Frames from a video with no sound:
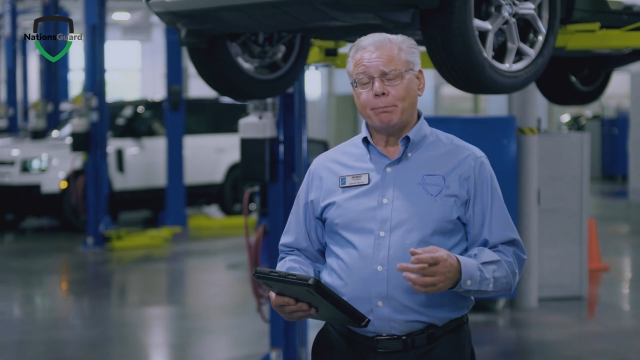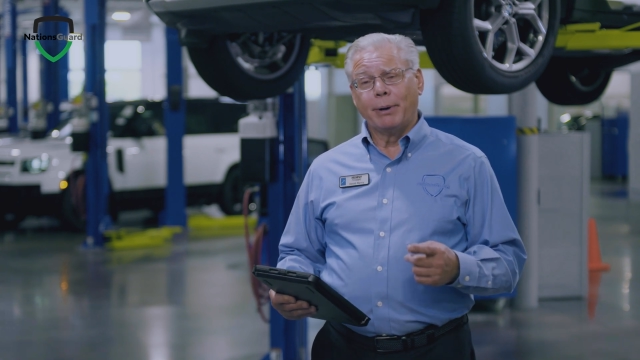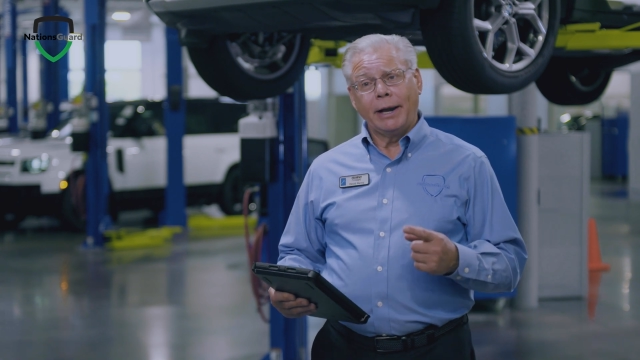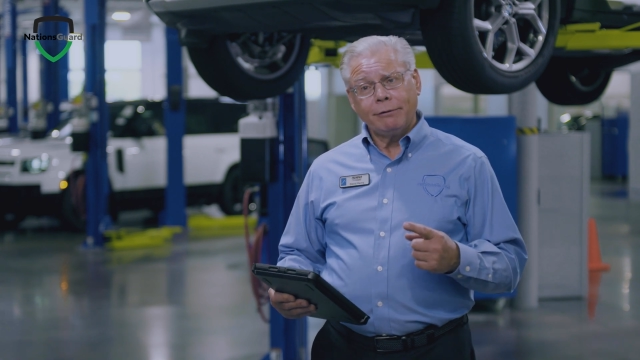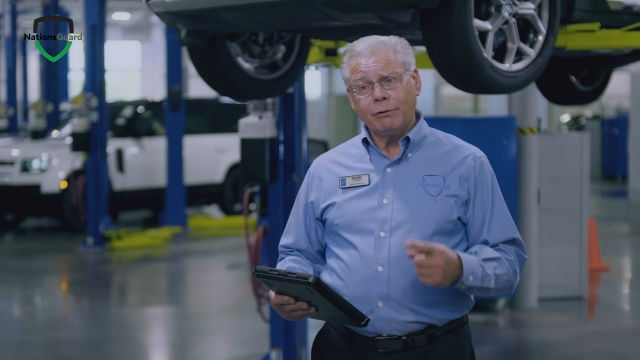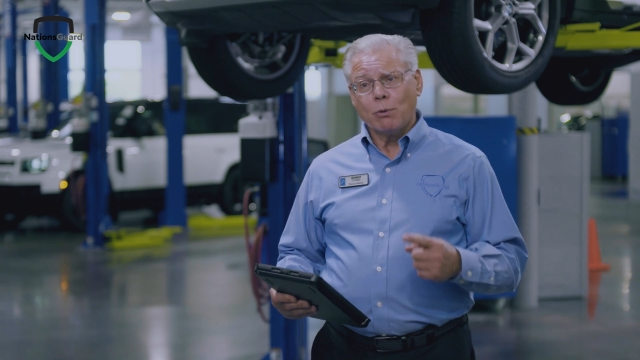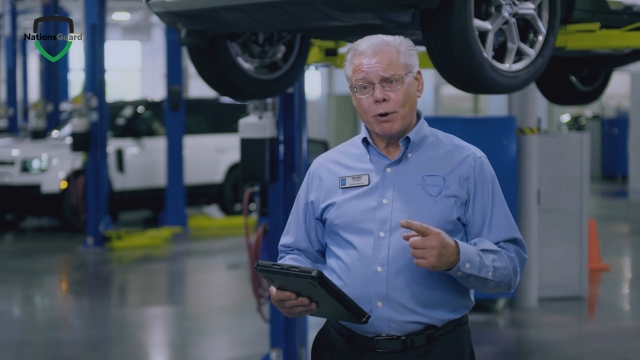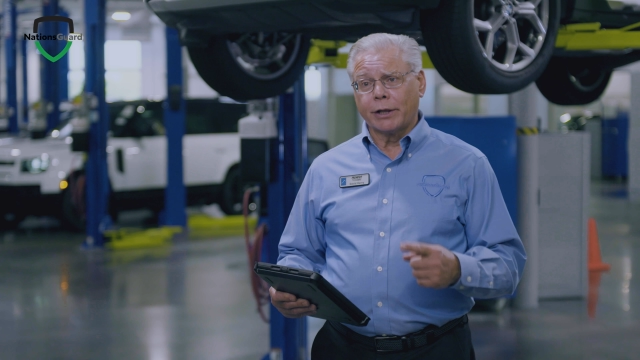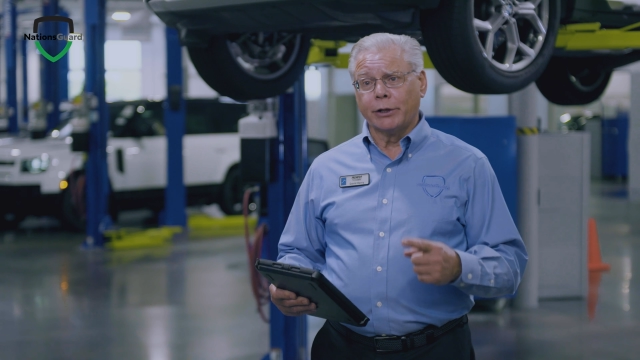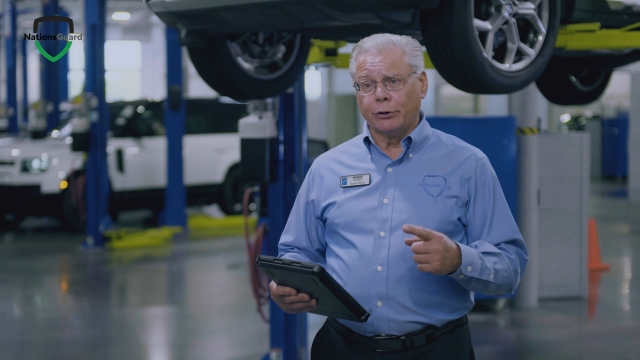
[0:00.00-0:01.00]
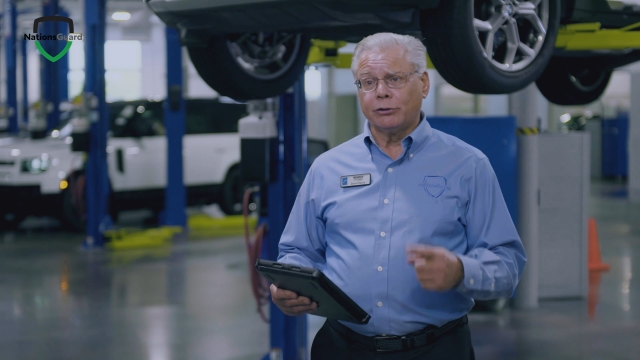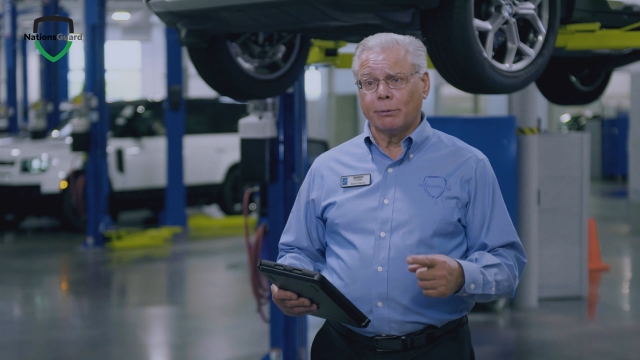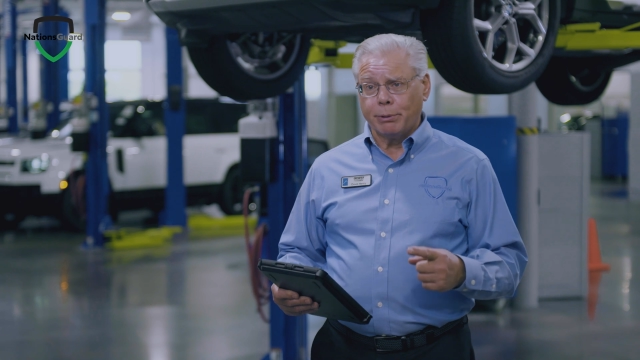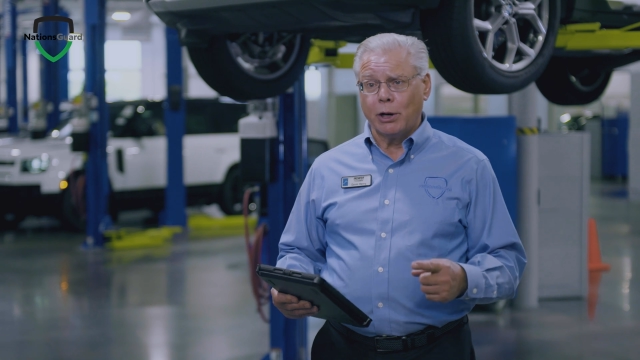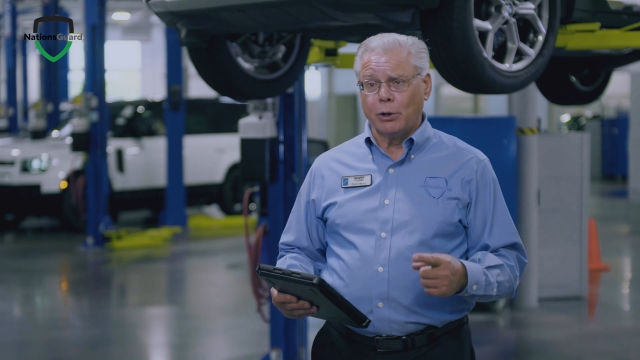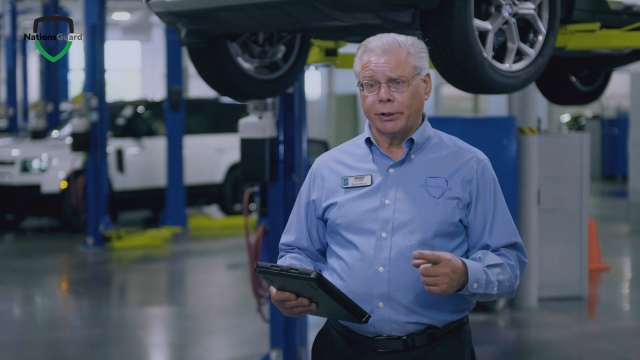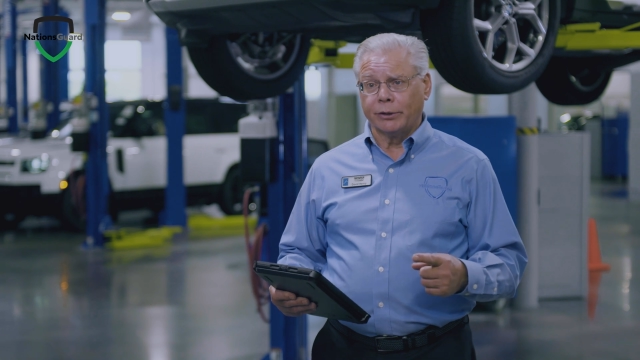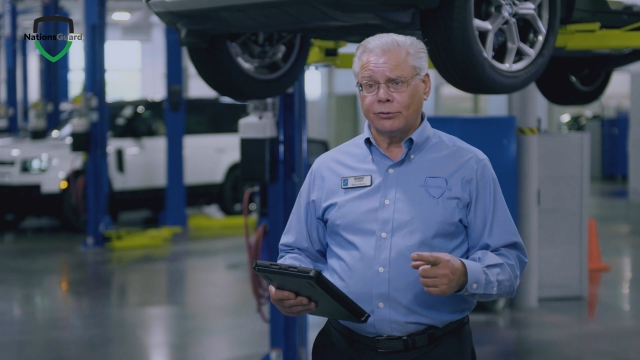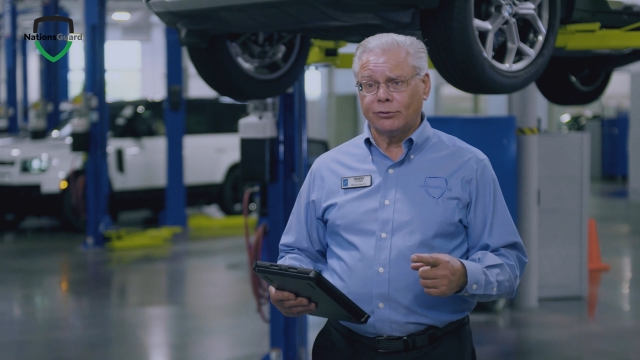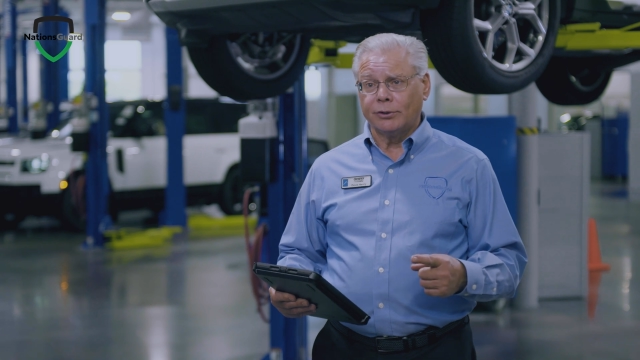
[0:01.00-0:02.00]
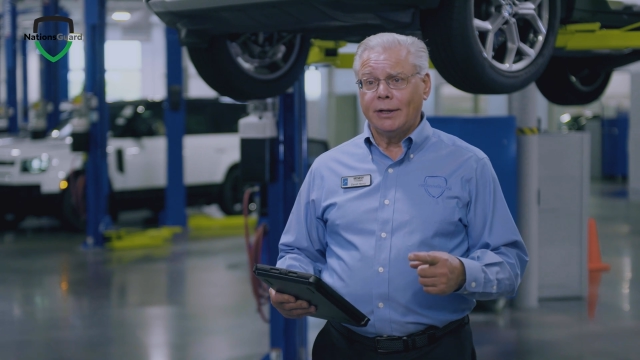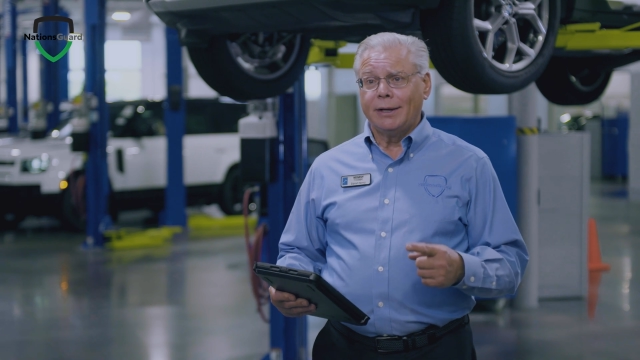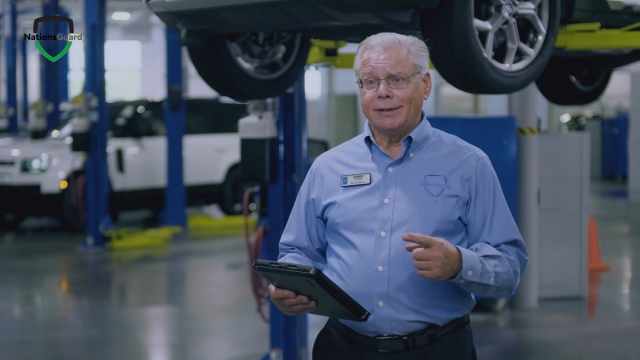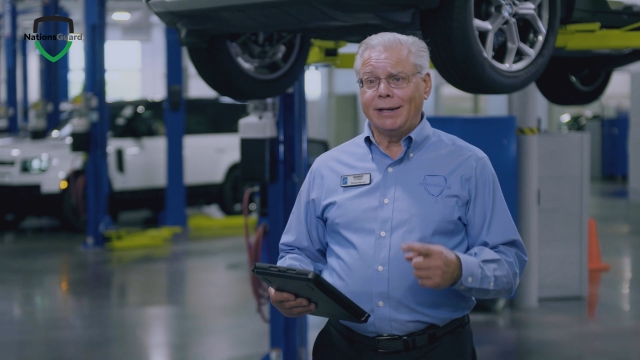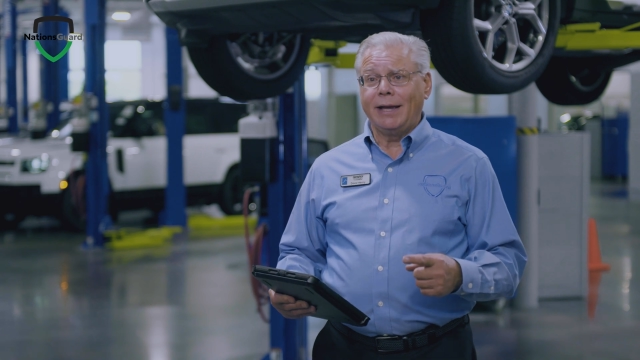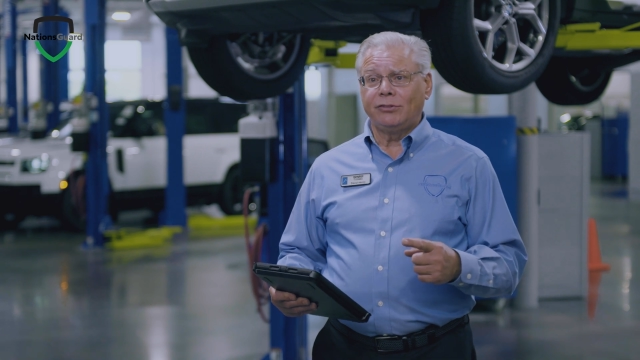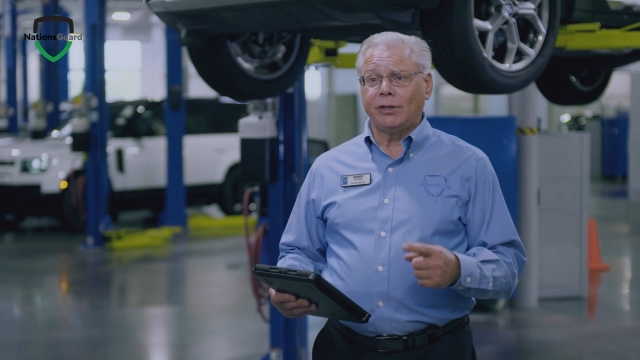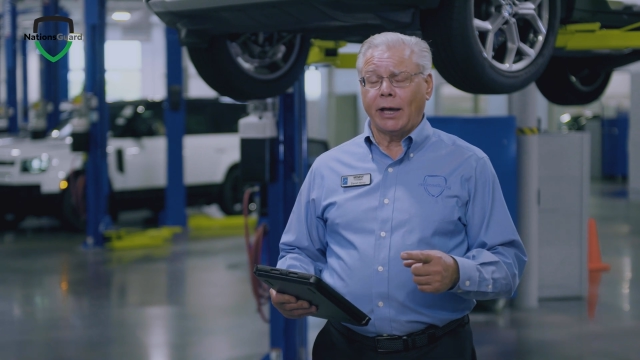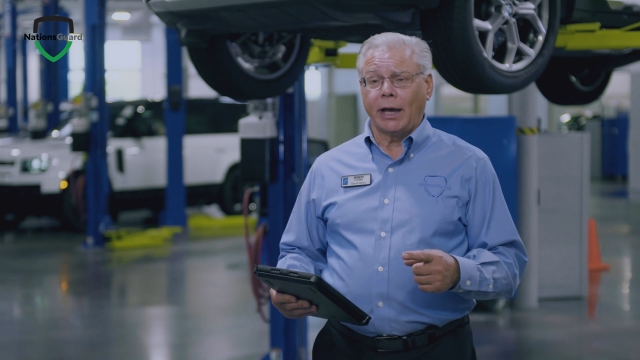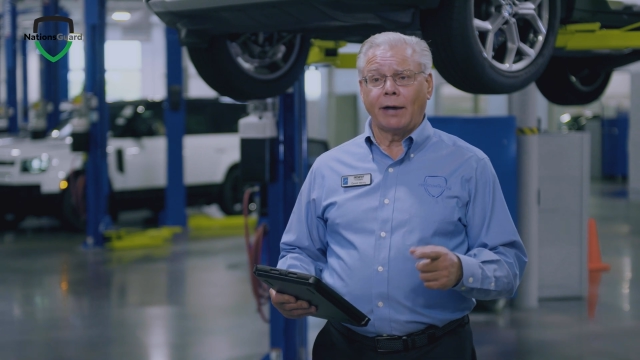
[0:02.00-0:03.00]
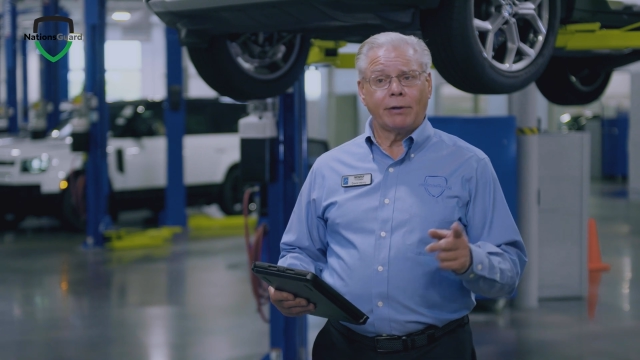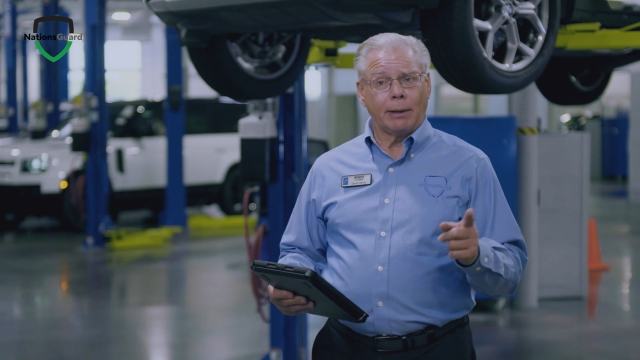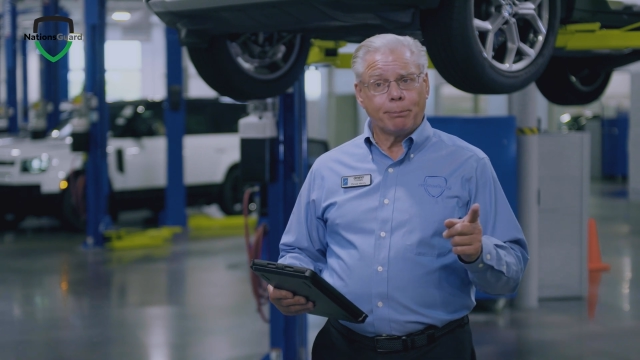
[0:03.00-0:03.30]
but every one of those components needs to have a